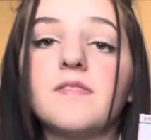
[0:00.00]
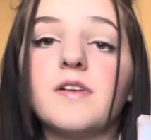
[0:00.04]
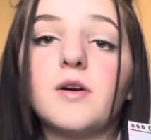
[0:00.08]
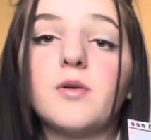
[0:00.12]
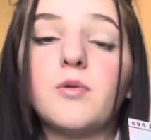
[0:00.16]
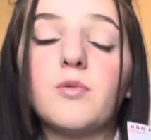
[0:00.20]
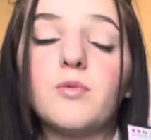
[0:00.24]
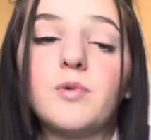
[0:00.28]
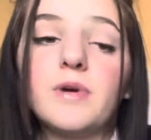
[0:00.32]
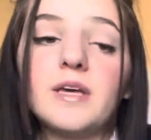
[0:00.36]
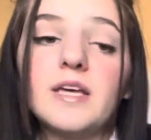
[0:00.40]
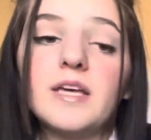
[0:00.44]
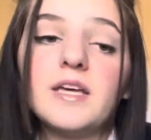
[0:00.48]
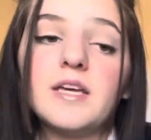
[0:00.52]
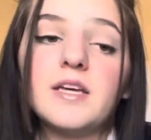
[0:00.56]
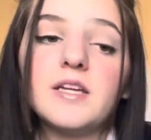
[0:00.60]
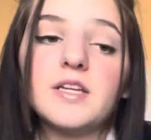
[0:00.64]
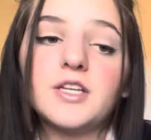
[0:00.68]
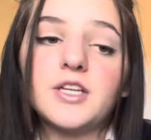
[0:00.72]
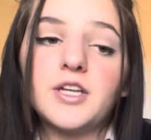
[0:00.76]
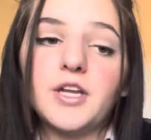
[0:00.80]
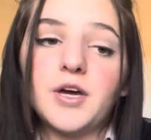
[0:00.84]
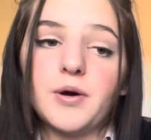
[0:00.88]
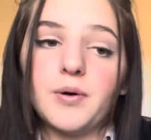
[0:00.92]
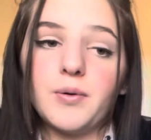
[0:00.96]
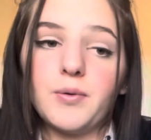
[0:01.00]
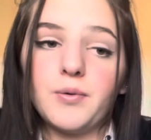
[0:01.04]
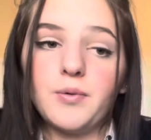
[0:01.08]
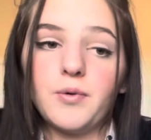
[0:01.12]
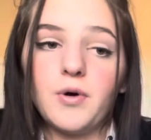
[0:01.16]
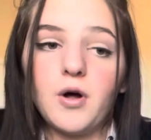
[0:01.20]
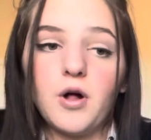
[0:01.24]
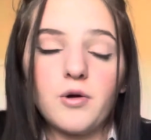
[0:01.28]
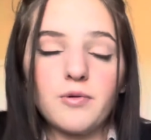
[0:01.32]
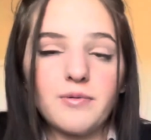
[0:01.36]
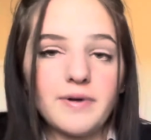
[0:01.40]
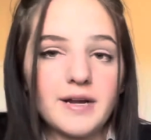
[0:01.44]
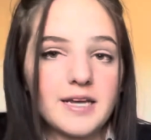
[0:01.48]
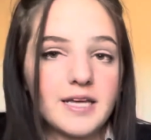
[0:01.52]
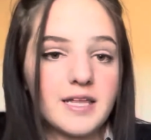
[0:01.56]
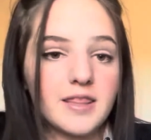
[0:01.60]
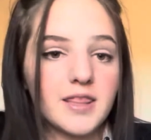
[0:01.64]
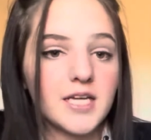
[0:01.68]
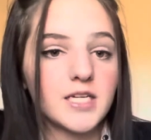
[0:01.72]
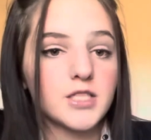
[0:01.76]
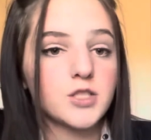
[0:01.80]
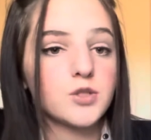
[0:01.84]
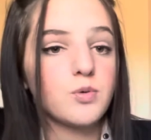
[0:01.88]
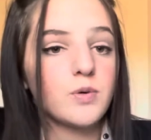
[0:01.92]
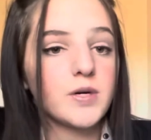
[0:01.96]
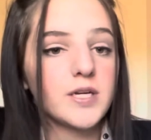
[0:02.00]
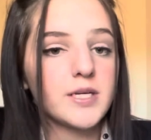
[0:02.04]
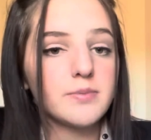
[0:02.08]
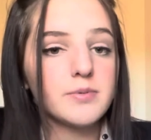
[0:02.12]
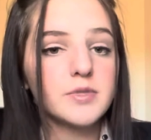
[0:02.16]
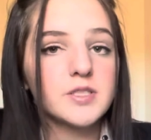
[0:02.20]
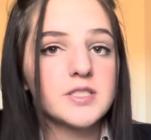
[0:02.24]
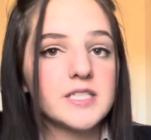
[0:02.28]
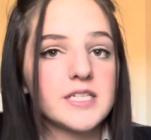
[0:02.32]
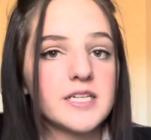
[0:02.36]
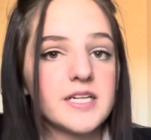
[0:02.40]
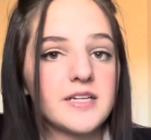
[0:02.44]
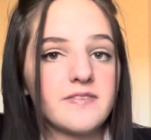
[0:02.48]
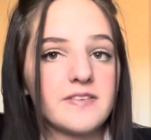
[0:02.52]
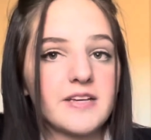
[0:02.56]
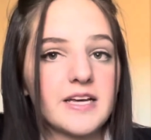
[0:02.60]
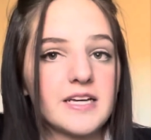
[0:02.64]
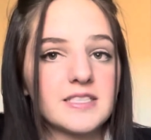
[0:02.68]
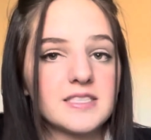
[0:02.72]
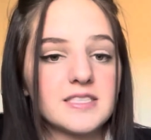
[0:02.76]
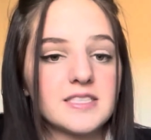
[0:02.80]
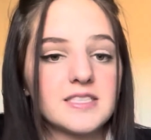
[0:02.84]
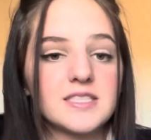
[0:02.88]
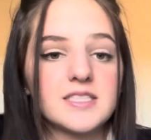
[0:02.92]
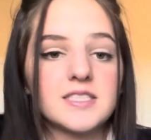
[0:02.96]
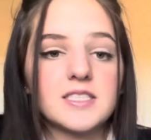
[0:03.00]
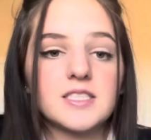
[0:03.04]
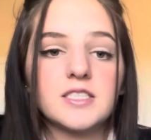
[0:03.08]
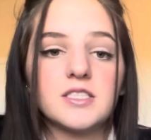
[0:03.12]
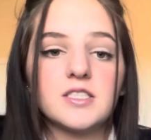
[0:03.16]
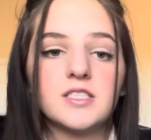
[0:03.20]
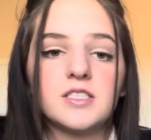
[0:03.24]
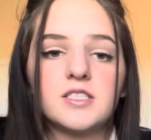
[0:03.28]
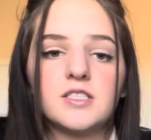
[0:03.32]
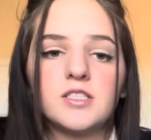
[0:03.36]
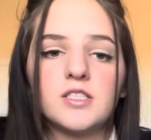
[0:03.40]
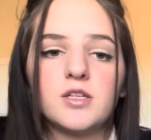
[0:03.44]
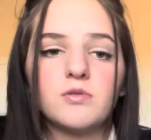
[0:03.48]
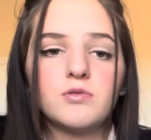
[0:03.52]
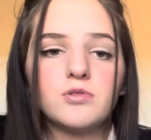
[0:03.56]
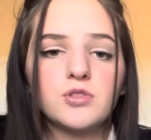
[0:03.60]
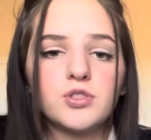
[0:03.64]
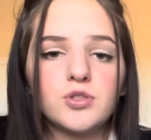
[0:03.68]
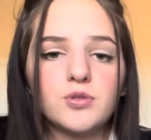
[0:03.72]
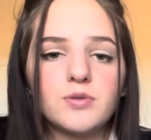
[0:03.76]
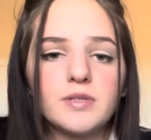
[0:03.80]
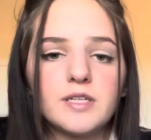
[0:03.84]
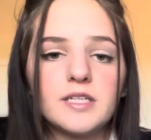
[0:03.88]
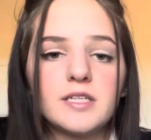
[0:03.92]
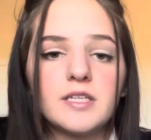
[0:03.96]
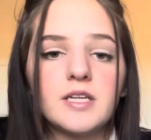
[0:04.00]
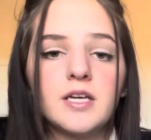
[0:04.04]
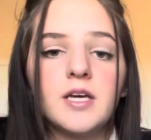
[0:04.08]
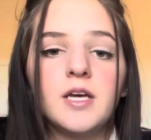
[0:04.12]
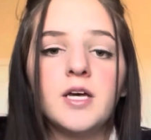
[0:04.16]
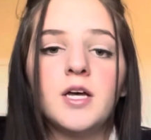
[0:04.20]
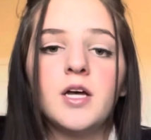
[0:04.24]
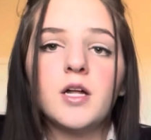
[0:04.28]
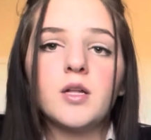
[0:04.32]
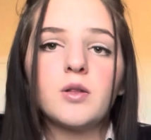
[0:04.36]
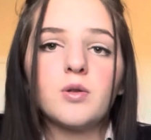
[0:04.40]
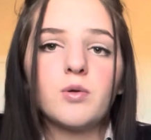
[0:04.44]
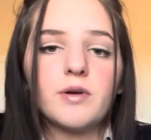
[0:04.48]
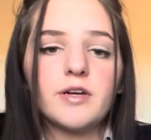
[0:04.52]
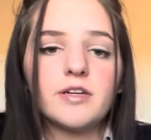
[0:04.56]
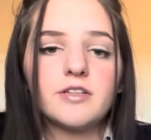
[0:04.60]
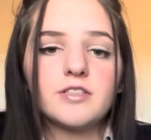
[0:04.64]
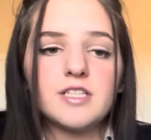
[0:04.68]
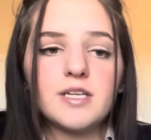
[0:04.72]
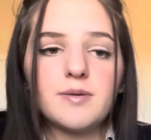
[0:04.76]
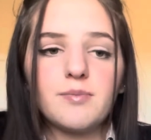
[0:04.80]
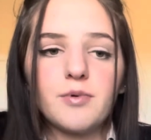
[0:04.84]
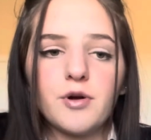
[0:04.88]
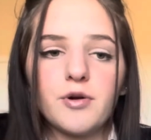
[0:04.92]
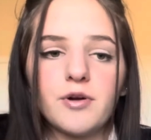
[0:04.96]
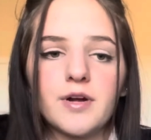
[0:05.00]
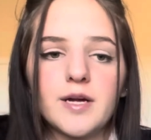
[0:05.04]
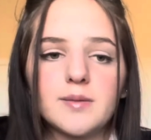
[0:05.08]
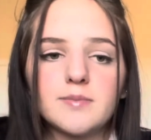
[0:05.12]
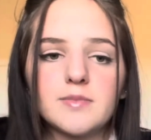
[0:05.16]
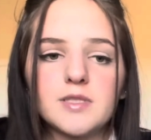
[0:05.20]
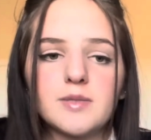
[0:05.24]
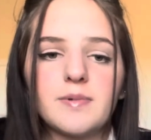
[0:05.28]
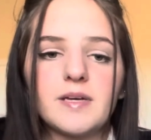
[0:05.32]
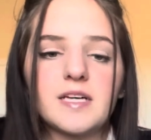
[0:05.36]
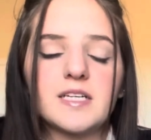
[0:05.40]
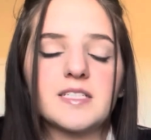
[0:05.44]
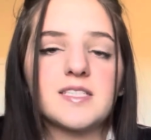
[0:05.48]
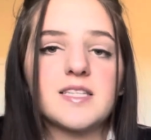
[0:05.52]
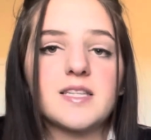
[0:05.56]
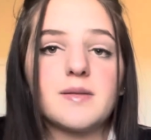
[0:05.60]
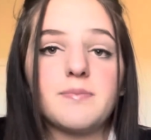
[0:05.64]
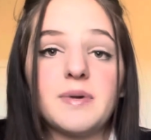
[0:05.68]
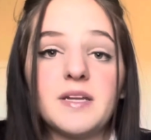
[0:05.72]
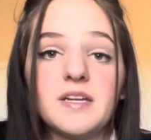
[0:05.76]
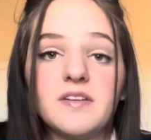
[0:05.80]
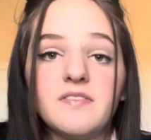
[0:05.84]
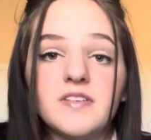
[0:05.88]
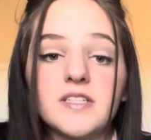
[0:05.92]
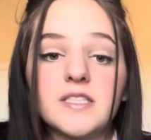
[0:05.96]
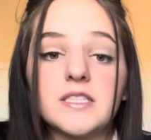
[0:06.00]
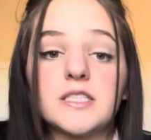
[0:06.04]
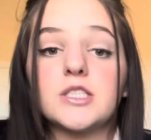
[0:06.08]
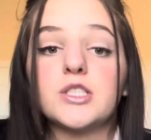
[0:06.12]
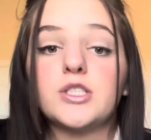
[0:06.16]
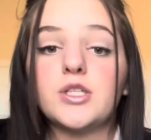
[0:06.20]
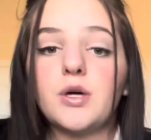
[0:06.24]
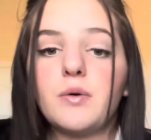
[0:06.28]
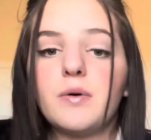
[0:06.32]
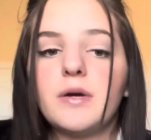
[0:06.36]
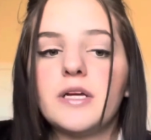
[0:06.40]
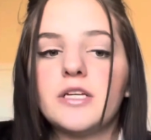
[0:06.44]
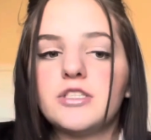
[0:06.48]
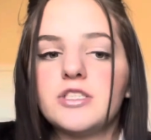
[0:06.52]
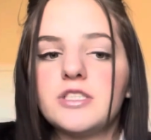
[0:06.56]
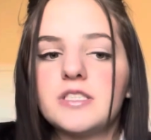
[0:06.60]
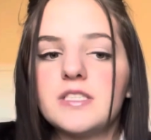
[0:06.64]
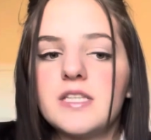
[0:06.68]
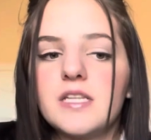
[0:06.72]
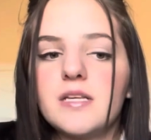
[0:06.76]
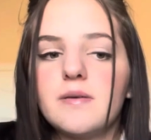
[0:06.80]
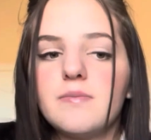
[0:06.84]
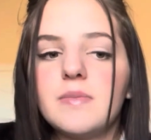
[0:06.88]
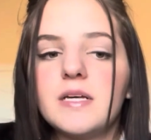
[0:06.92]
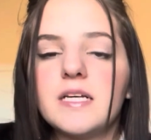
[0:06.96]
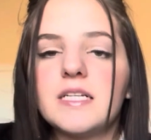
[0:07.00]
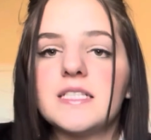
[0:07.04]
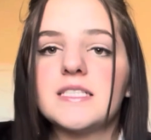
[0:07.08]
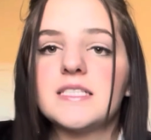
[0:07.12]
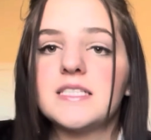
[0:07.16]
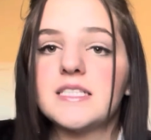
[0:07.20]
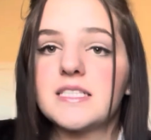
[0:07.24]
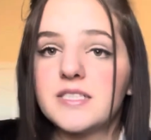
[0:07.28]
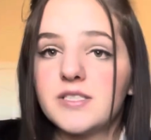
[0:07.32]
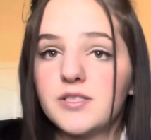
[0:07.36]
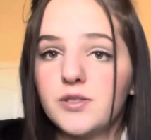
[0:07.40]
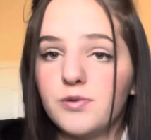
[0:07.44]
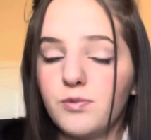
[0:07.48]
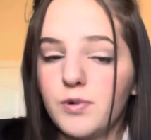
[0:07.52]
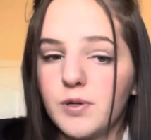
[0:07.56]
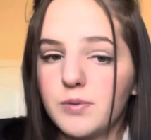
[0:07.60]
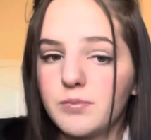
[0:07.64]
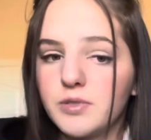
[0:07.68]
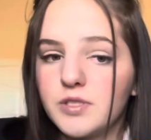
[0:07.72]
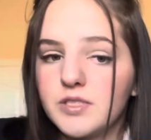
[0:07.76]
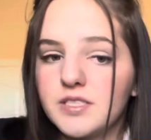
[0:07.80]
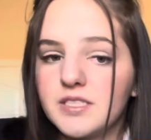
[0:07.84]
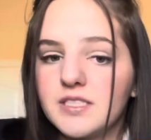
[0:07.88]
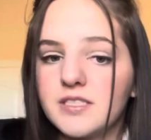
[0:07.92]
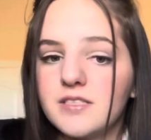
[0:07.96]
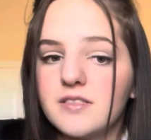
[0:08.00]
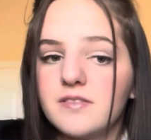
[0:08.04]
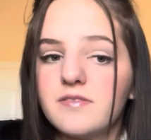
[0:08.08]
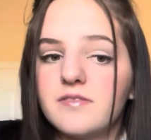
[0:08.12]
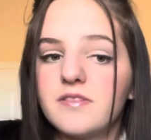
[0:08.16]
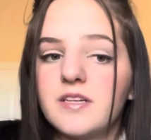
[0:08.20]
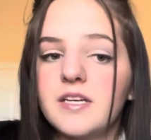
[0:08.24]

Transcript: we know already that 20% of guests don't join loyalty programs because the benefits don't interest them, and 61% of